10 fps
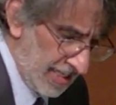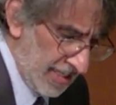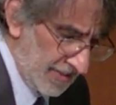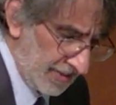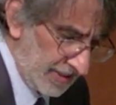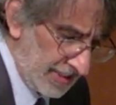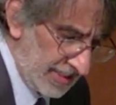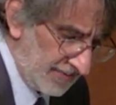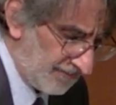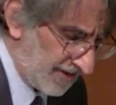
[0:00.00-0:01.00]
The
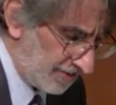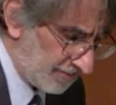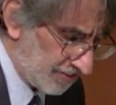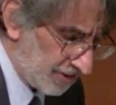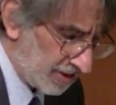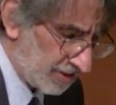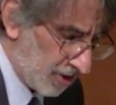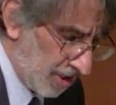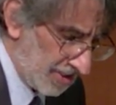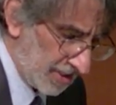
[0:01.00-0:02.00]
leading founders
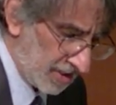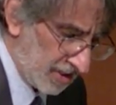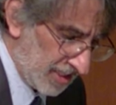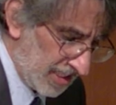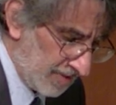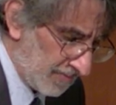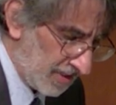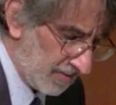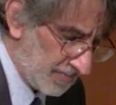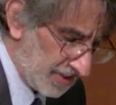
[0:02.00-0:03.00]
sought acclaim
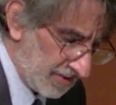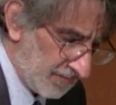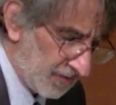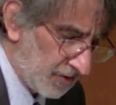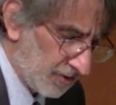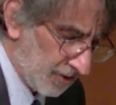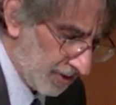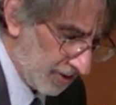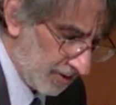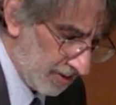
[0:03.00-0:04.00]
above
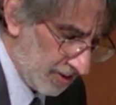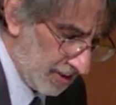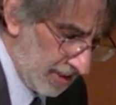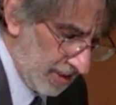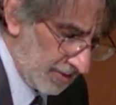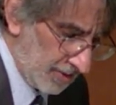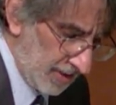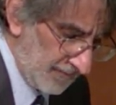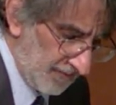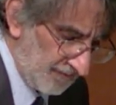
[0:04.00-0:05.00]
all. The
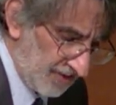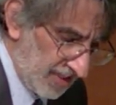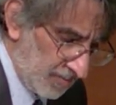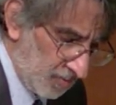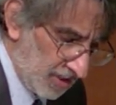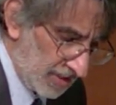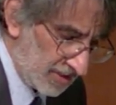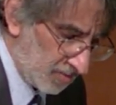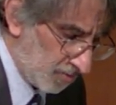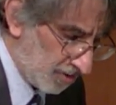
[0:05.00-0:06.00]
love of fame was, in
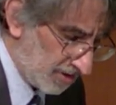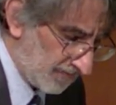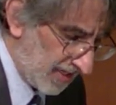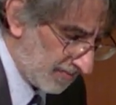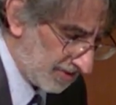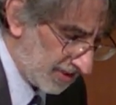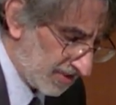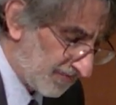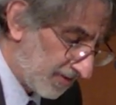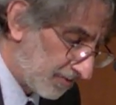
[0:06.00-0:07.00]
the words of Hamilton's
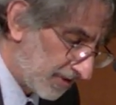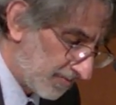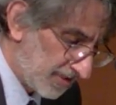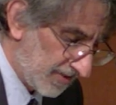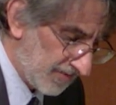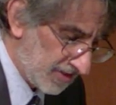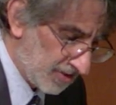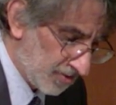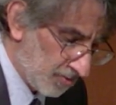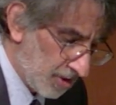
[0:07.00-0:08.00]
Federalist Number
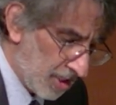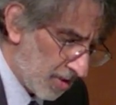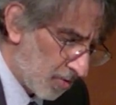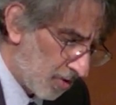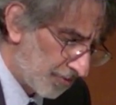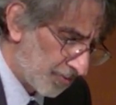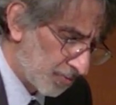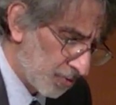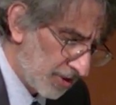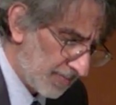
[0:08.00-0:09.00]
72, quote, the
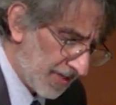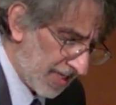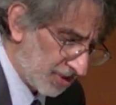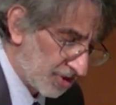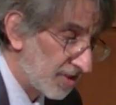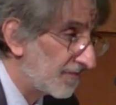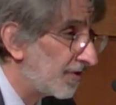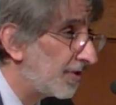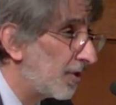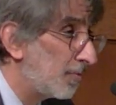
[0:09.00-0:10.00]
ruling passion of the
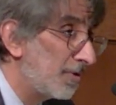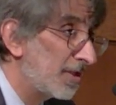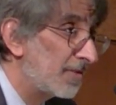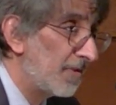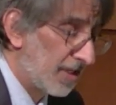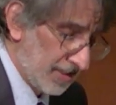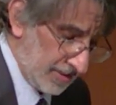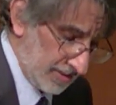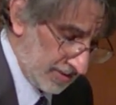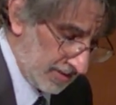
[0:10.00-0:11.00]
noblest
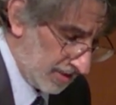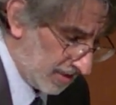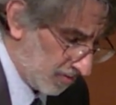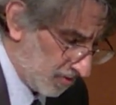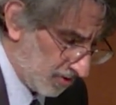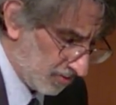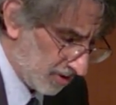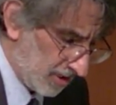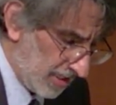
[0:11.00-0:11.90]
minds, unquote.